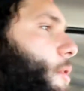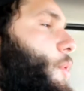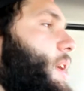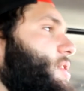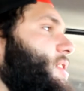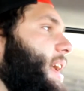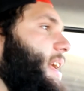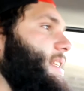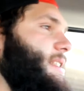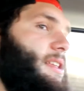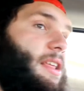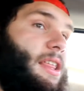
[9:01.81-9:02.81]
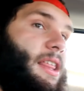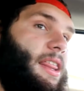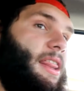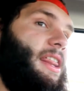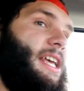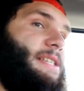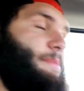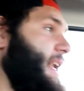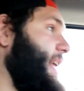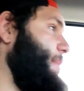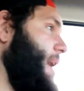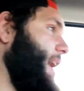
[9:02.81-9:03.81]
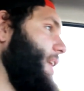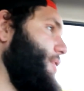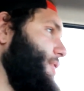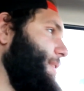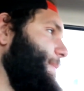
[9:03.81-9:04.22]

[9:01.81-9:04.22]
Which is this many miles.